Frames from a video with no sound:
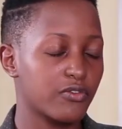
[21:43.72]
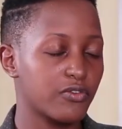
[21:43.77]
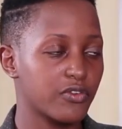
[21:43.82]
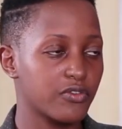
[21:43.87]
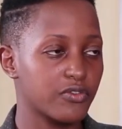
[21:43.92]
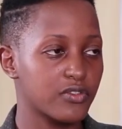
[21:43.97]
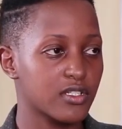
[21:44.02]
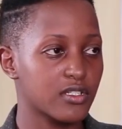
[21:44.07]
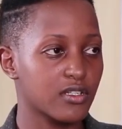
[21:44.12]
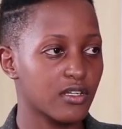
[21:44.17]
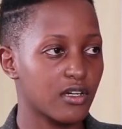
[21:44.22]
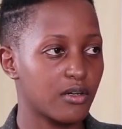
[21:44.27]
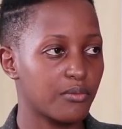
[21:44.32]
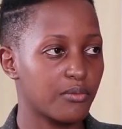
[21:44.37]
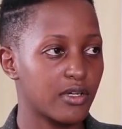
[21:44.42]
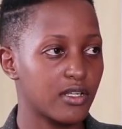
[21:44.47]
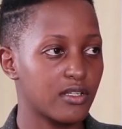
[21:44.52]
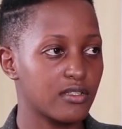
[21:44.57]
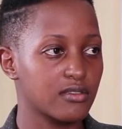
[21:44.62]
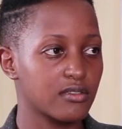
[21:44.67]
15
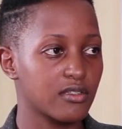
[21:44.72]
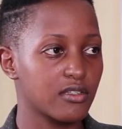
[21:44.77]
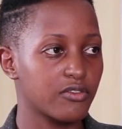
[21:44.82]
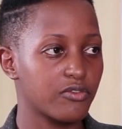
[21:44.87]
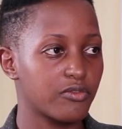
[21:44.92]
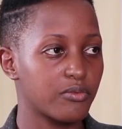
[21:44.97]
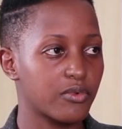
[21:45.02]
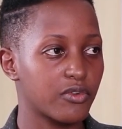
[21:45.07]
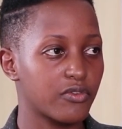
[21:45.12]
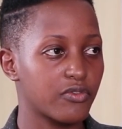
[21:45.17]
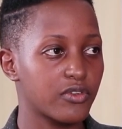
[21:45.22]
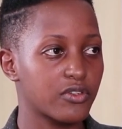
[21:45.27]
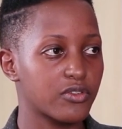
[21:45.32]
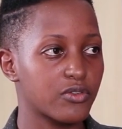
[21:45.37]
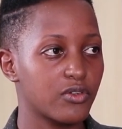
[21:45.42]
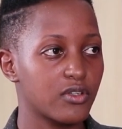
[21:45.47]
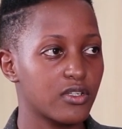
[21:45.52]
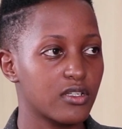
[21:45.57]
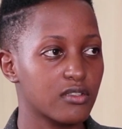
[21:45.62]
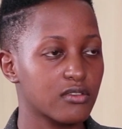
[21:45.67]
companies give
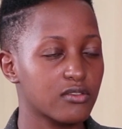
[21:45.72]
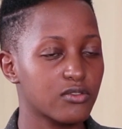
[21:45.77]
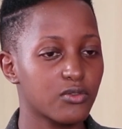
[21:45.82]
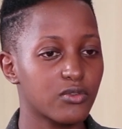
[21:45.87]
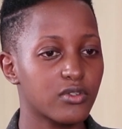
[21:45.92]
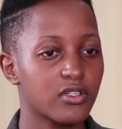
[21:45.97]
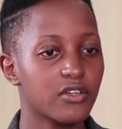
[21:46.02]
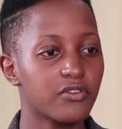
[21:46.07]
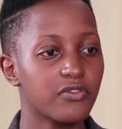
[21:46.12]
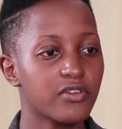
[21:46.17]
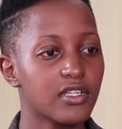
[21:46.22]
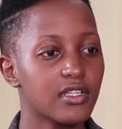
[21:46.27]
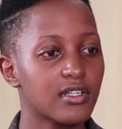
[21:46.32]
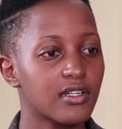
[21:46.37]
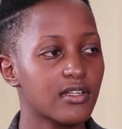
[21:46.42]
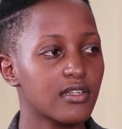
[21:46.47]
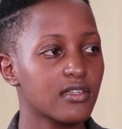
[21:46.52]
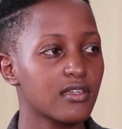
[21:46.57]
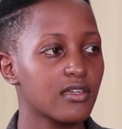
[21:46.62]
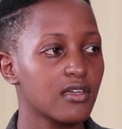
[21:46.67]
profit warnings, So
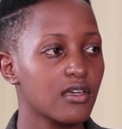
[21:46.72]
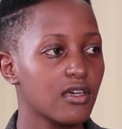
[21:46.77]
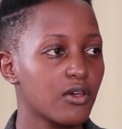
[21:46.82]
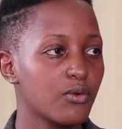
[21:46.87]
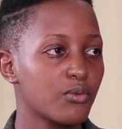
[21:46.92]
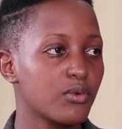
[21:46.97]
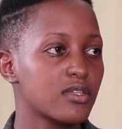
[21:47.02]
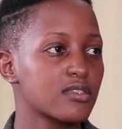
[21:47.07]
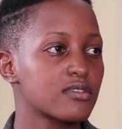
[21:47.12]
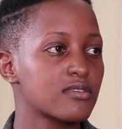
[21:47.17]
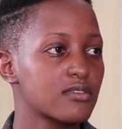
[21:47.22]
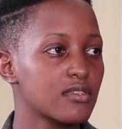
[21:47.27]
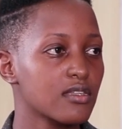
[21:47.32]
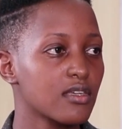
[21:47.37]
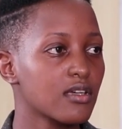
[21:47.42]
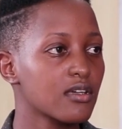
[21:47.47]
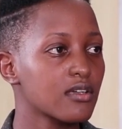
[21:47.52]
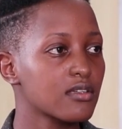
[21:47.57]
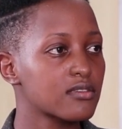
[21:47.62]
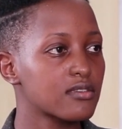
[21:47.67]
definitely we are
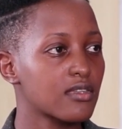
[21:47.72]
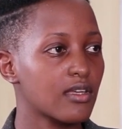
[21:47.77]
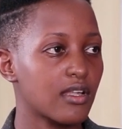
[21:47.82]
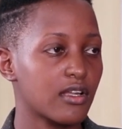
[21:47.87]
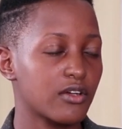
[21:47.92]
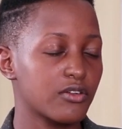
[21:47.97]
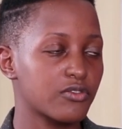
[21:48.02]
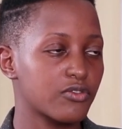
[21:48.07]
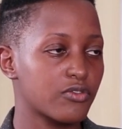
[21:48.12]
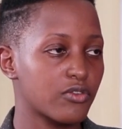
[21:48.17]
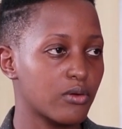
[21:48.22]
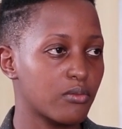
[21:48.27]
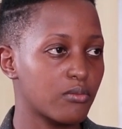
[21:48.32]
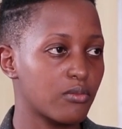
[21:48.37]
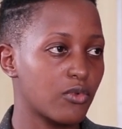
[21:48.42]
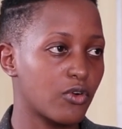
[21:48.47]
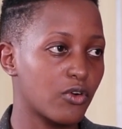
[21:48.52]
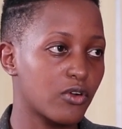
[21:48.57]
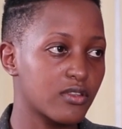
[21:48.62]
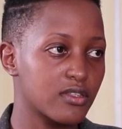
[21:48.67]
seeing sellout from
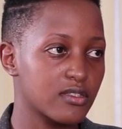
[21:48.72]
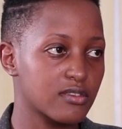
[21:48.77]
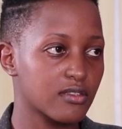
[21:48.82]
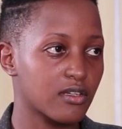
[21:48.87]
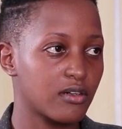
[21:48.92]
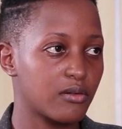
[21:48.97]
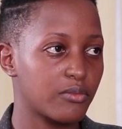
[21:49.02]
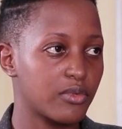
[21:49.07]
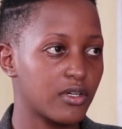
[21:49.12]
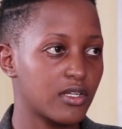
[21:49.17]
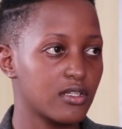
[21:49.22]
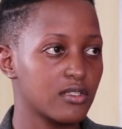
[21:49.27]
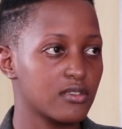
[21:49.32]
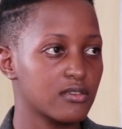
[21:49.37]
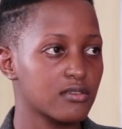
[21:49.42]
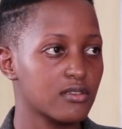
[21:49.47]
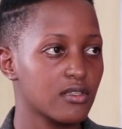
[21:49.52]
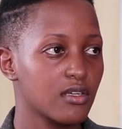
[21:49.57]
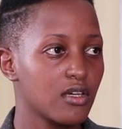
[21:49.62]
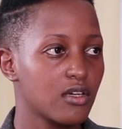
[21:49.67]
all these
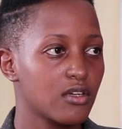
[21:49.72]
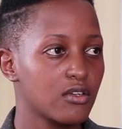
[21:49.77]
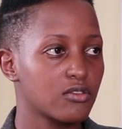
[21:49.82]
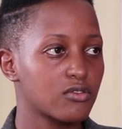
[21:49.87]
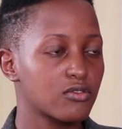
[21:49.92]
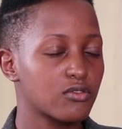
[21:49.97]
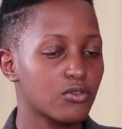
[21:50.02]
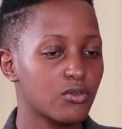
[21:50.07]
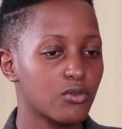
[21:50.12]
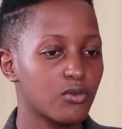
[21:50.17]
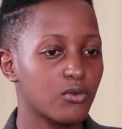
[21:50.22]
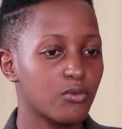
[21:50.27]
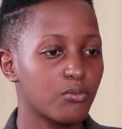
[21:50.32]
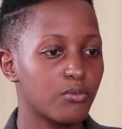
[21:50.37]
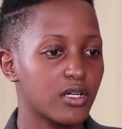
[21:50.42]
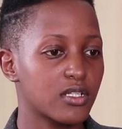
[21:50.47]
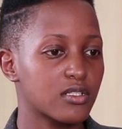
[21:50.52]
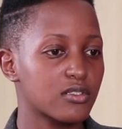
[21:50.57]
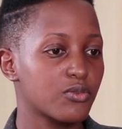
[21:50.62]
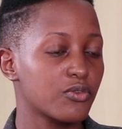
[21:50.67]
companies. So,
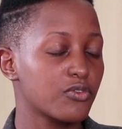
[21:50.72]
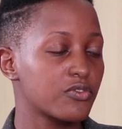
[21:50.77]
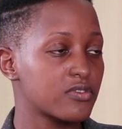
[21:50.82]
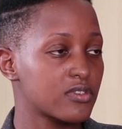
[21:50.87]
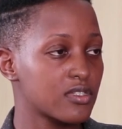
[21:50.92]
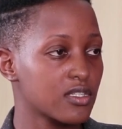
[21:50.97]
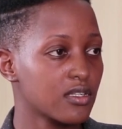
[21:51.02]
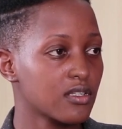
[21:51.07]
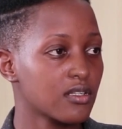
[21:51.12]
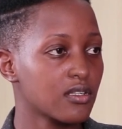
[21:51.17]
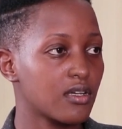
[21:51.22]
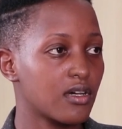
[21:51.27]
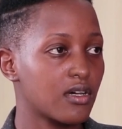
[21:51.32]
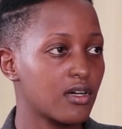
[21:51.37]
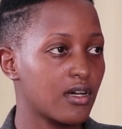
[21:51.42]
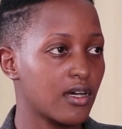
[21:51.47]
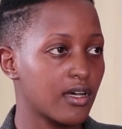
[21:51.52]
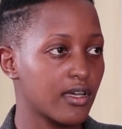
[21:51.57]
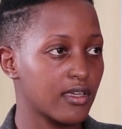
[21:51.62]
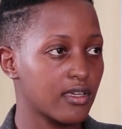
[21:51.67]
but we've seen
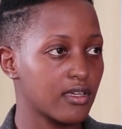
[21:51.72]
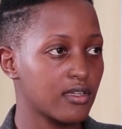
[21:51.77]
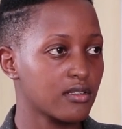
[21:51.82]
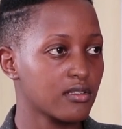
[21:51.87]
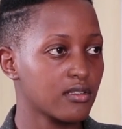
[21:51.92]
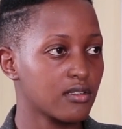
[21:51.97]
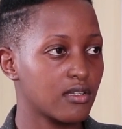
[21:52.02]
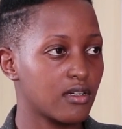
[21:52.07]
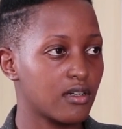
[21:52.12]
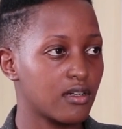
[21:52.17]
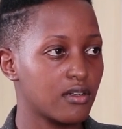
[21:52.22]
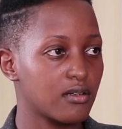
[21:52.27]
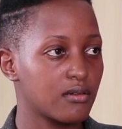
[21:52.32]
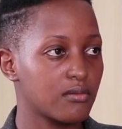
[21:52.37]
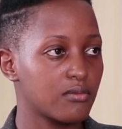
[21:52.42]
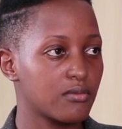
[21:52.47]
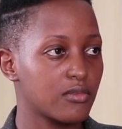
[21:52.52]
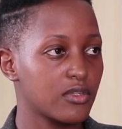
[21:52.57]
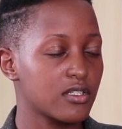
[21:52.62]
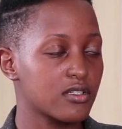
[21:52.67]
uh, again
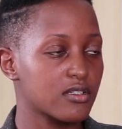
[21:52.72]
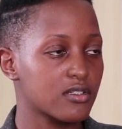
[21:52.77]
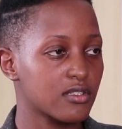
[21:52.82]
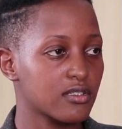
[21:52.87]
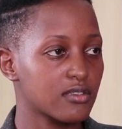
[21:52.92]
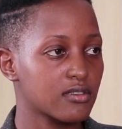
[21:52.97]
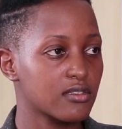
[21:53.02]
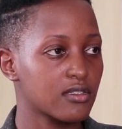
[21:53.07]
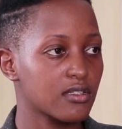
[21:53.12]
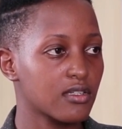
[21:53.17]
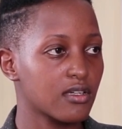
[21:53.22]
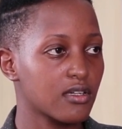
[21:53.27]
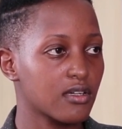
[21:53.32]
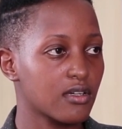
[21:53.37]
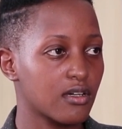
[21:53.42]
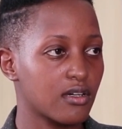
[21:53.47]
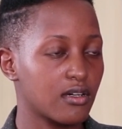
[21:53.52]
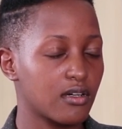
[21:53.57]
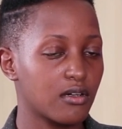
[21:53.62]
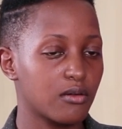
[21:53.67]
um,
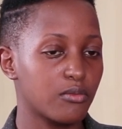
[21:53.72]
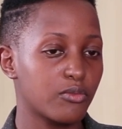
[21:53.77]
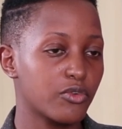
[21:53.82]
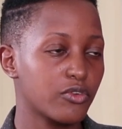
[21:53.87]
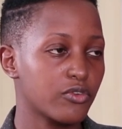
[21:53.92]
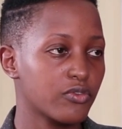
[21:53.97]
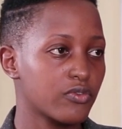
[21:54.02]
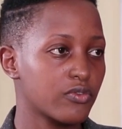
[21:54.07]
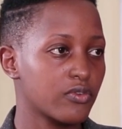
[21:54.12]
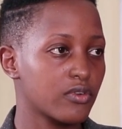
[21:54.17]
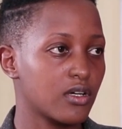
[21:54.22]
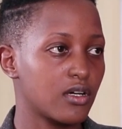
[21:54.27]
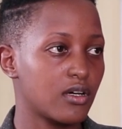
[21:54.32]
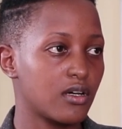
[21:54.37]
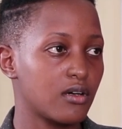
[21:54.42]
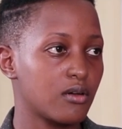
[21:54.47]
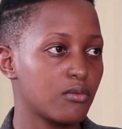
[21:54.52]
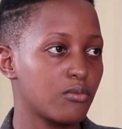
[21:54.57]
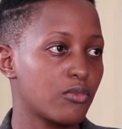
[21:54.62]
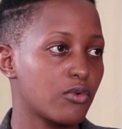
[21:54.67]
interesting uh, move,
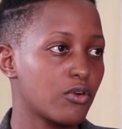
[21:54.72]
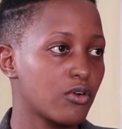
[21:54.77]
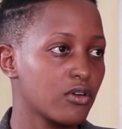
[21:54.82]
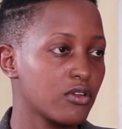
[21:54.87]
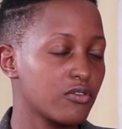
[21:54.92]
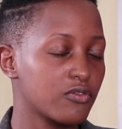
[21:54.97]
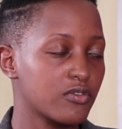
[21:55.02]
uh, more